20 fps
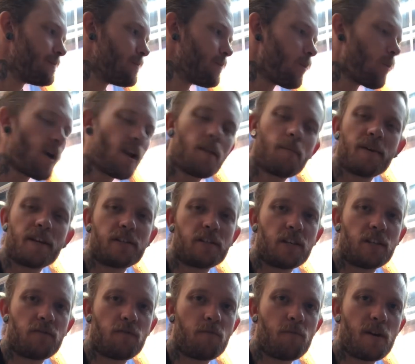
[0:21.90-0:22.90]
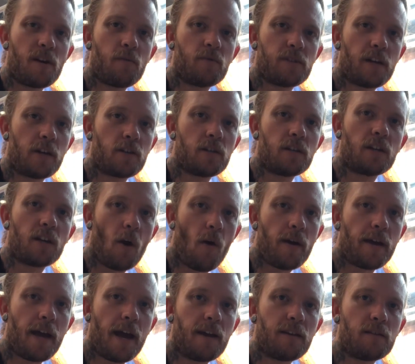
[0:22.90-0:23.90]
One of the biggest things for me was actually
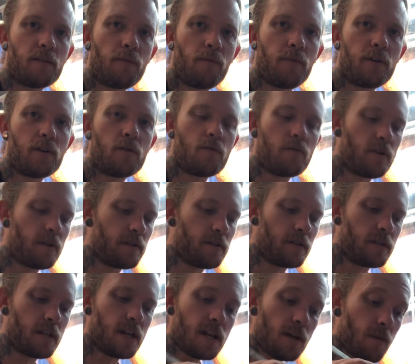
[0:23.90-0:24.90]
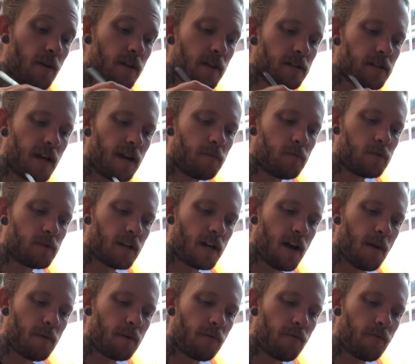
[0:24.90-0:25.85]
going out in the field and seeing where these animals are coming